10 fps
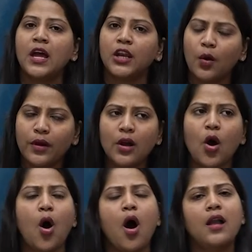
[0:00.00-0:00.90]
Now, in
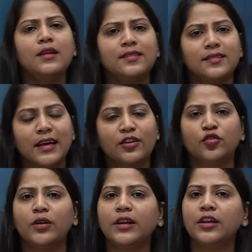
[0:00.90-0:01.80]
all
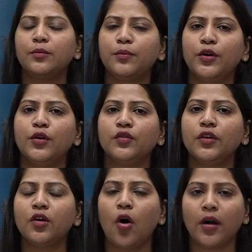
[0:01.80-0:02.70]
sexually
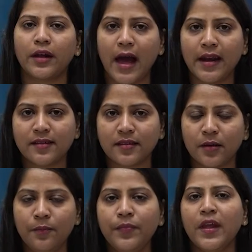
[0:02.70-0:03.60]
reproducing
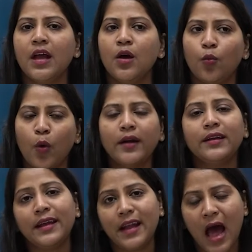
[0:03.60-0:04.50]
organism, what
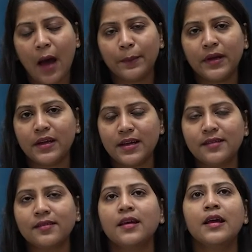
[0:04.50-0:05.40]
can happen
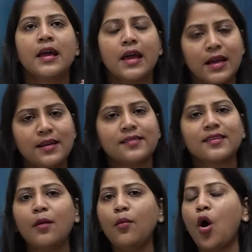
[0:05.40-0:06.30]
is in
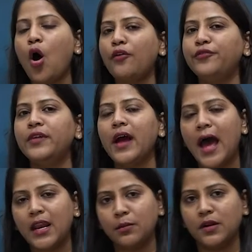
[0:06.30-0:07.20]
some of the
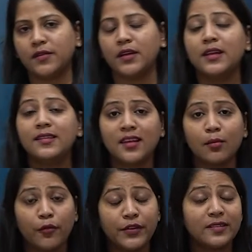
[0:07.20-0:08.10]
animals, in
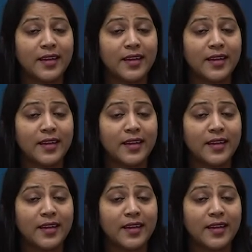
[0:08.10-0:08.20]
some of the